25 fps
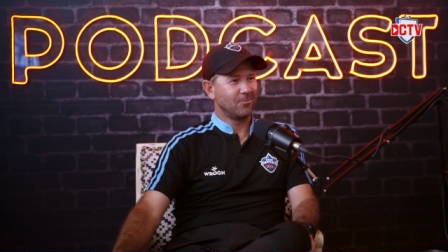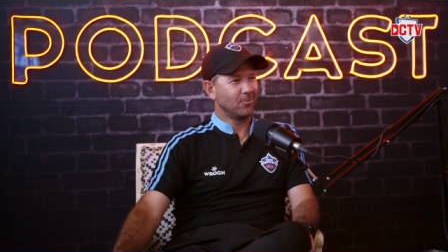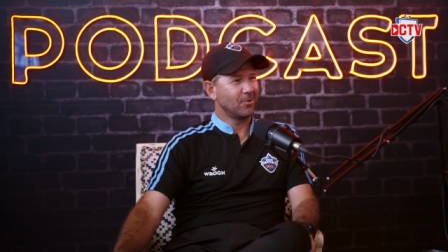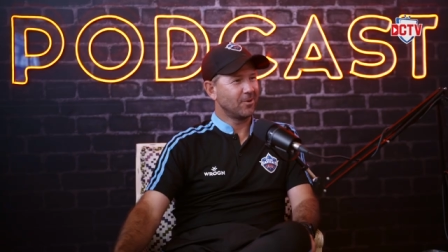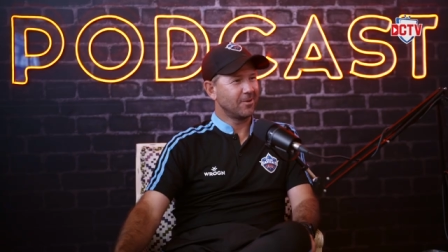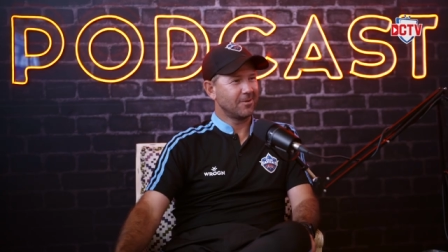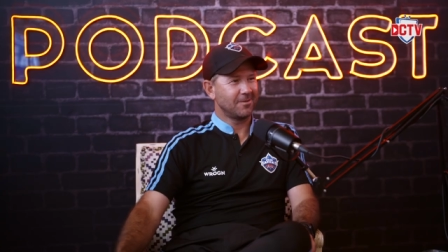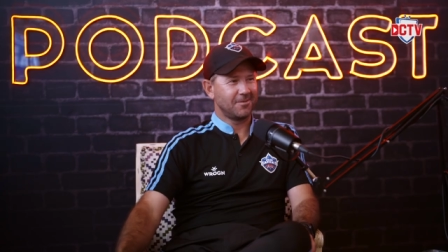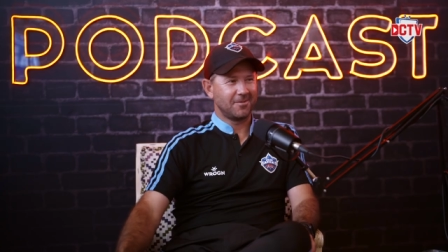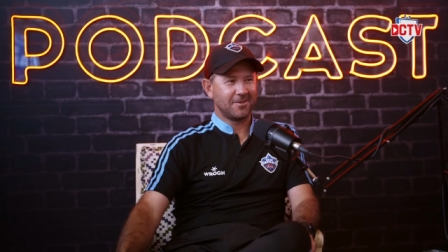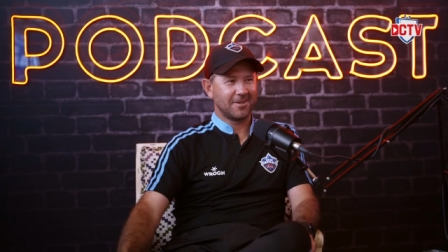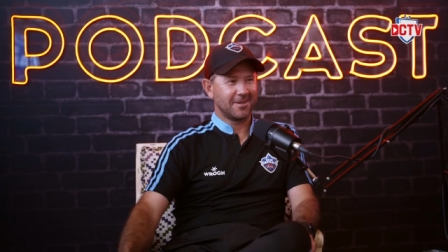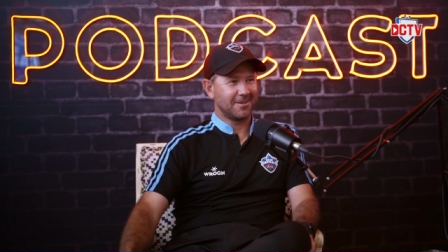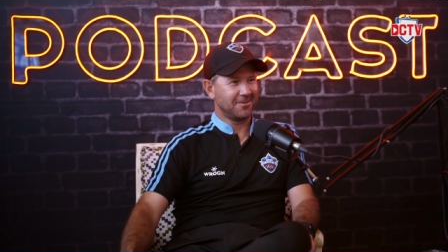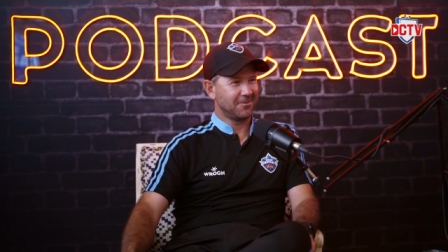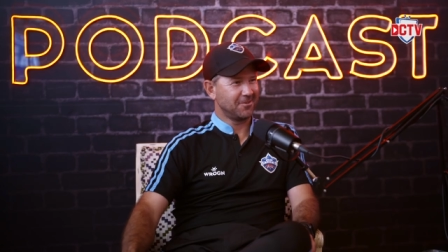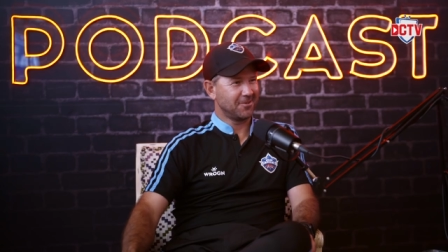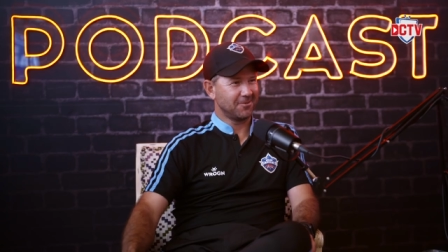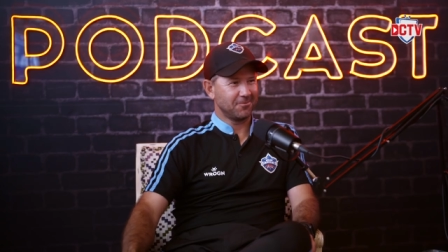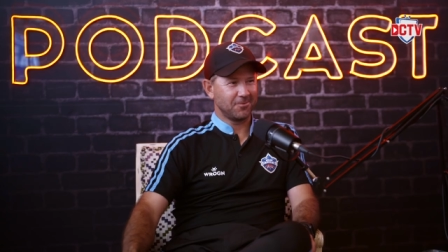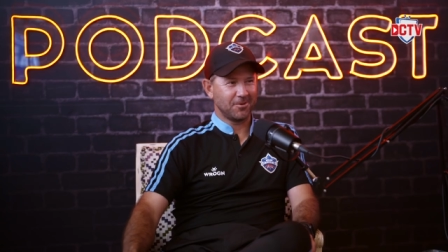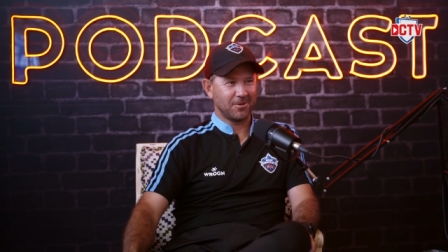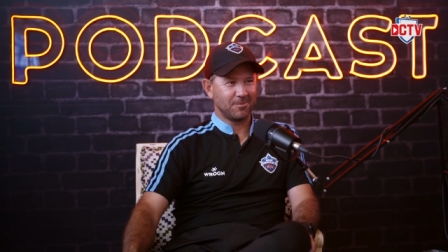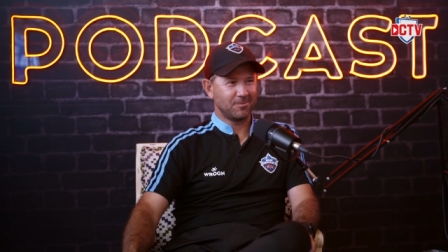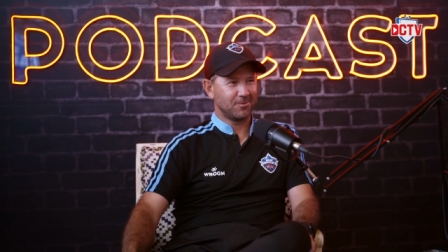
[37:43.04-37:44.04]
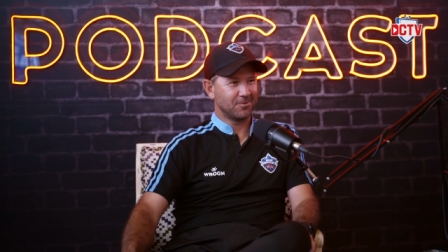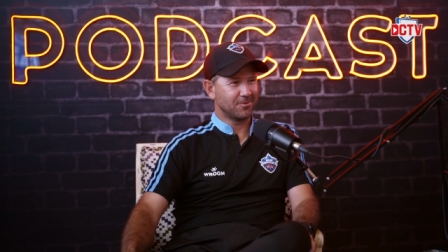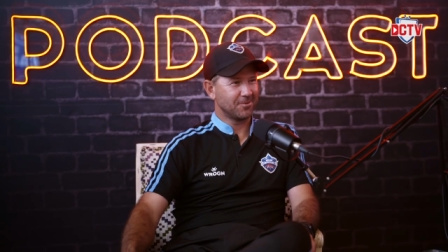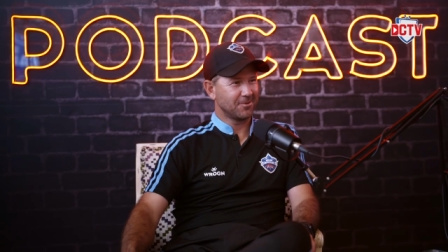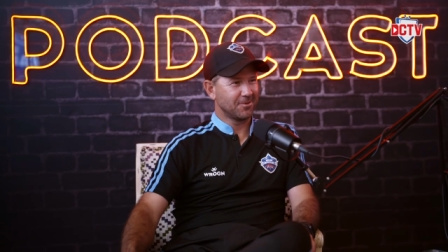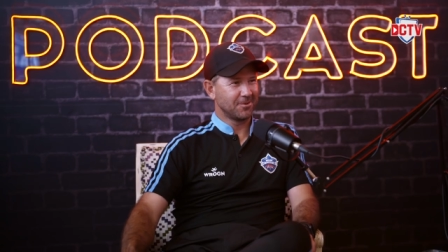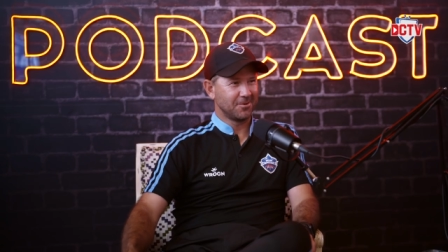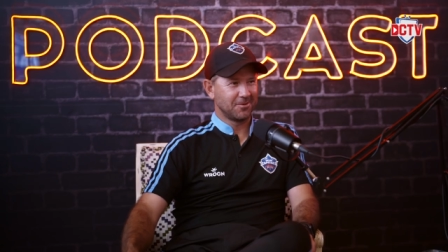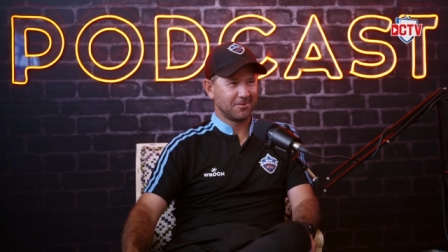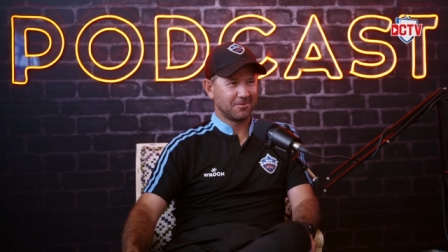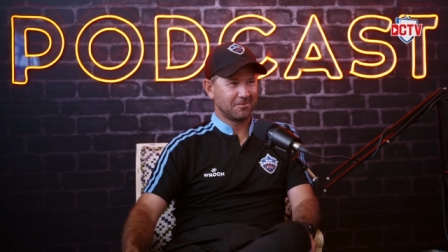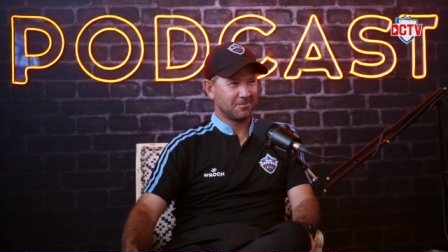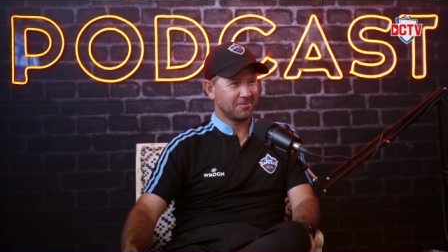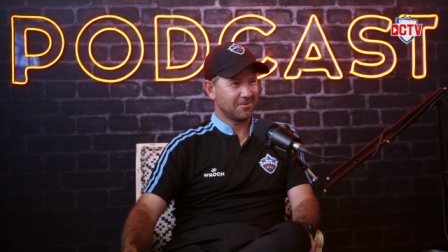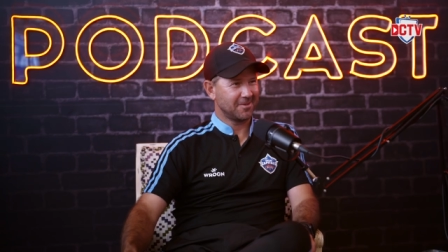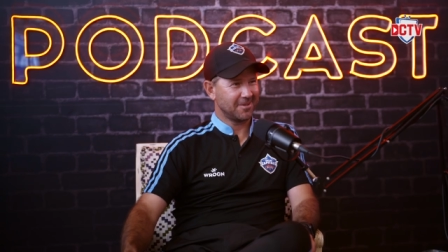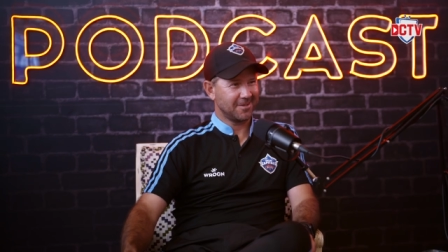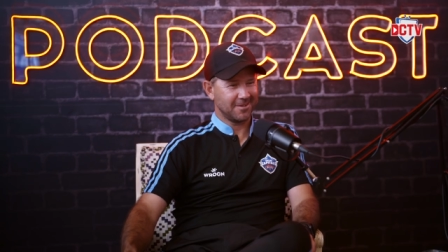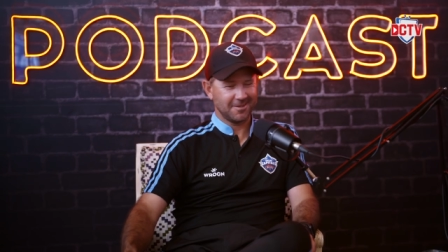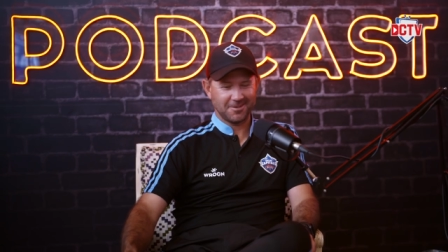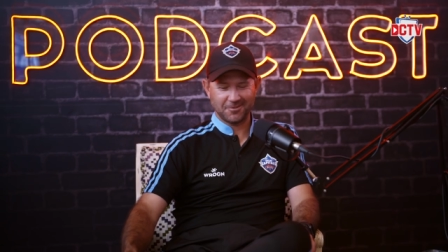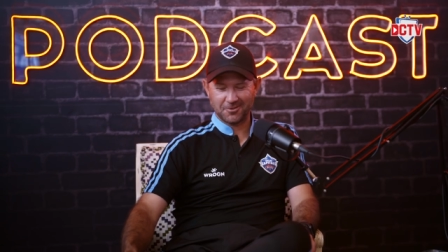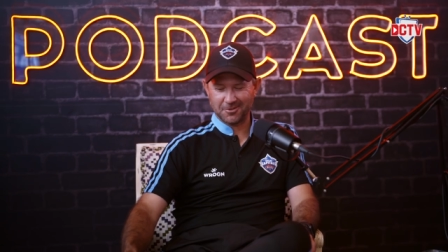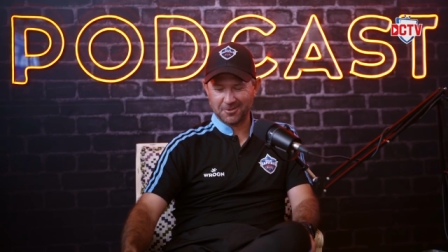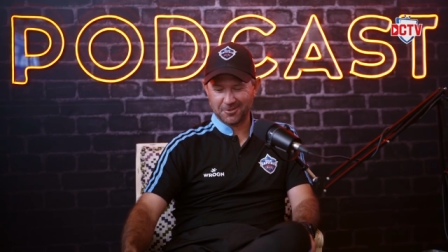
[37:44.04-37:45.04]
not, no, not read a book.
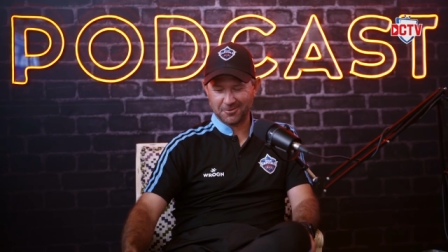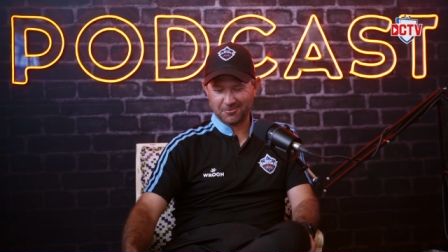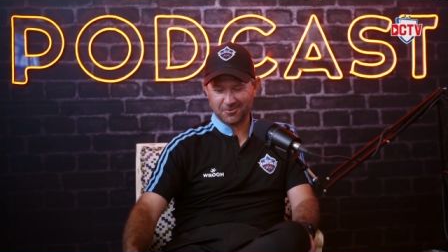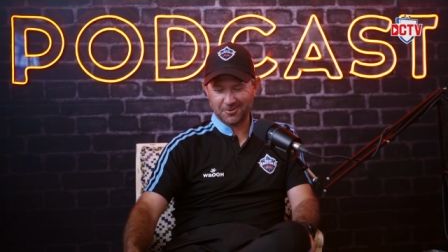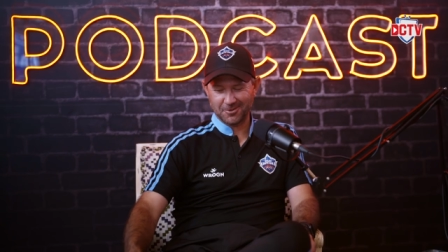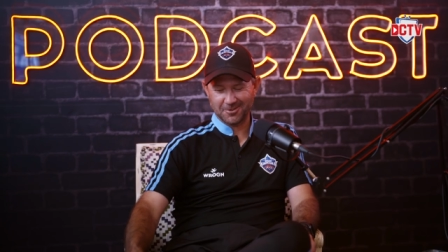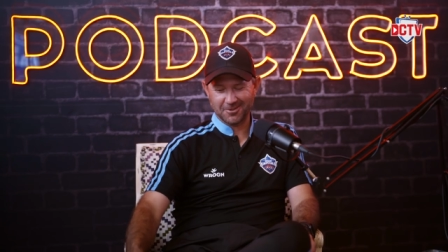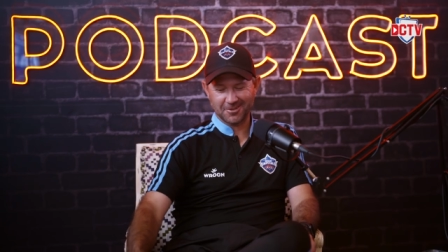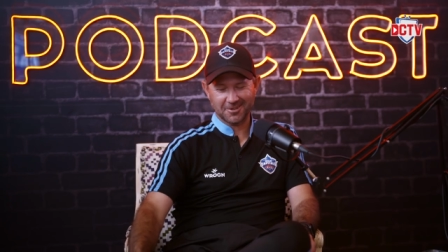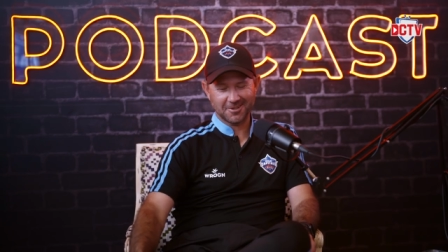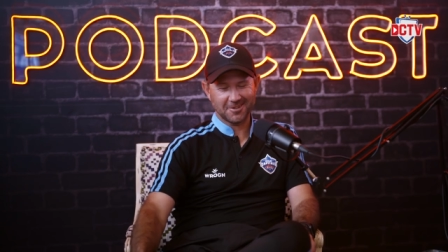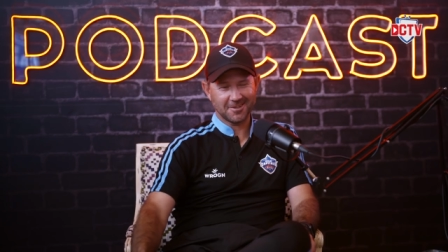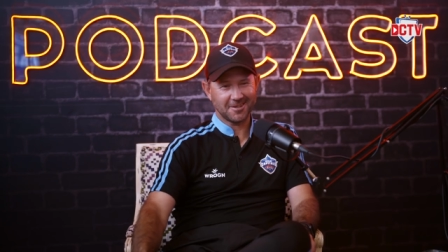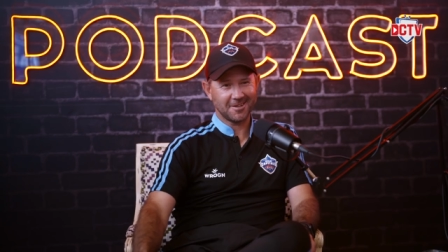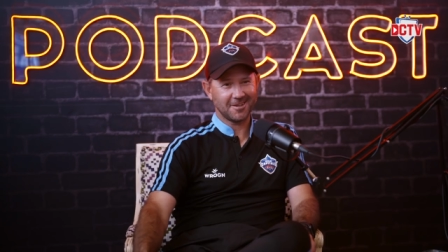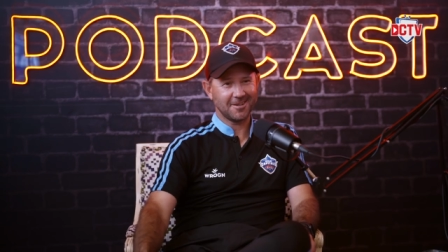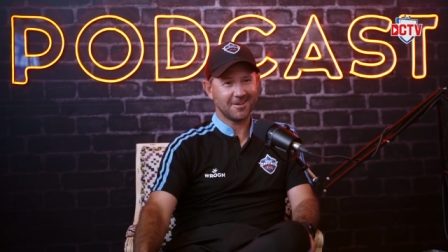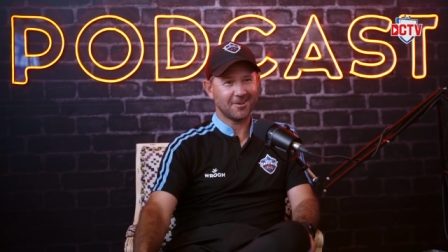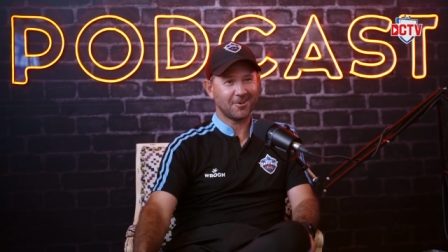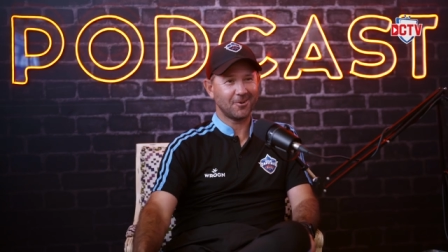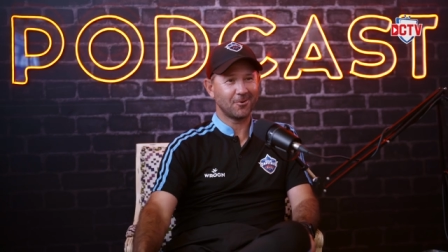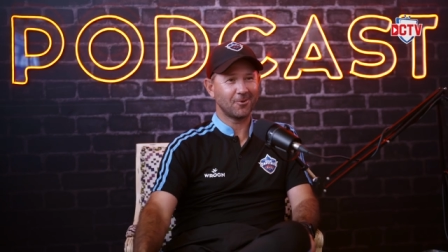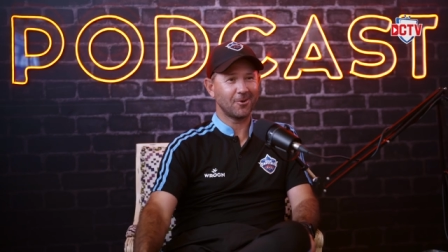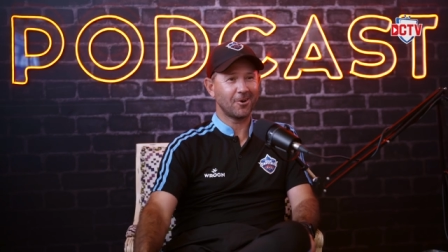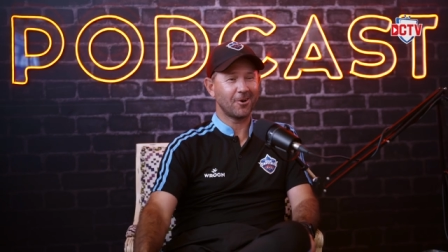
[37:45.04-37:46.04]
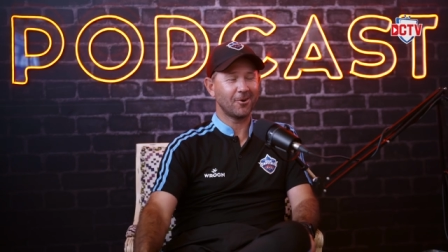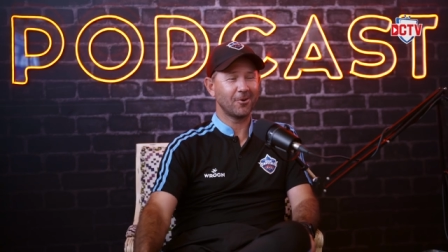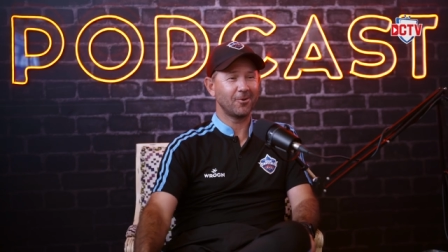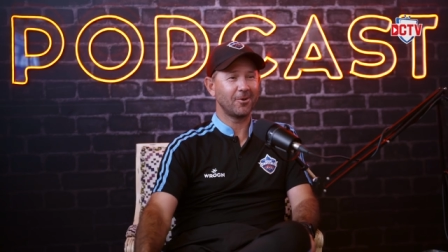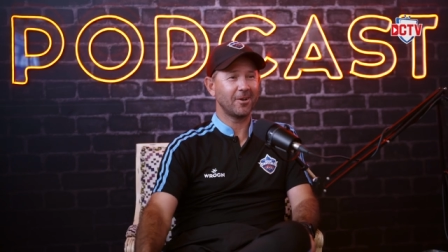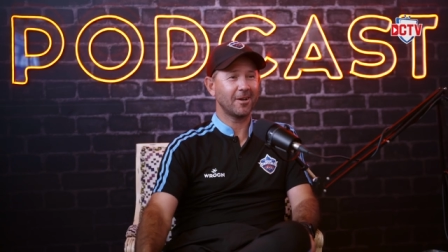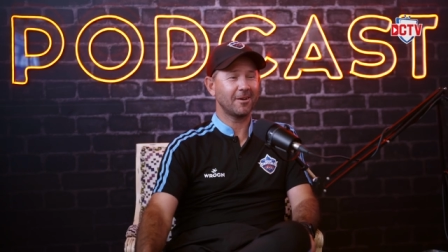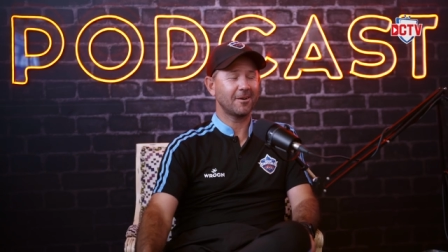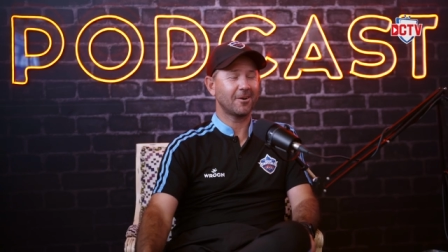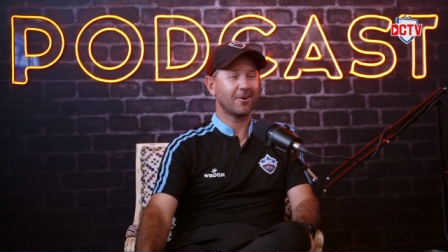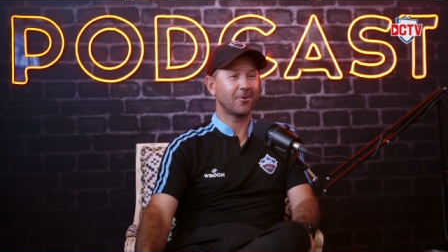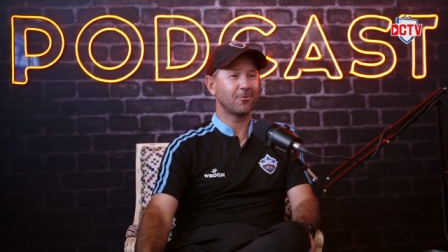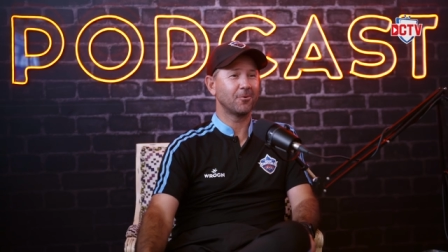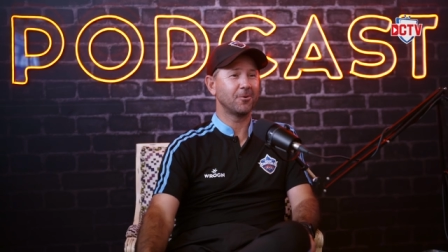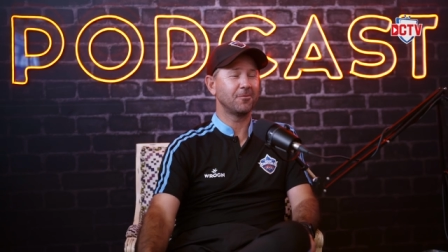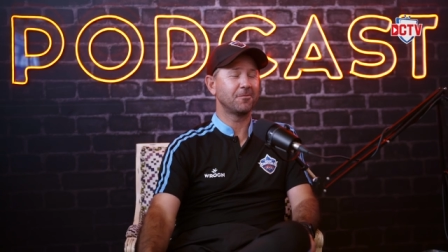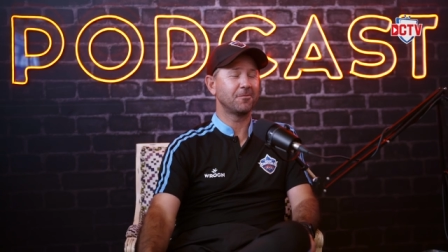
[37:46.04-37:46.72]
No, you got the wrong guy there. I'll, I, would, I would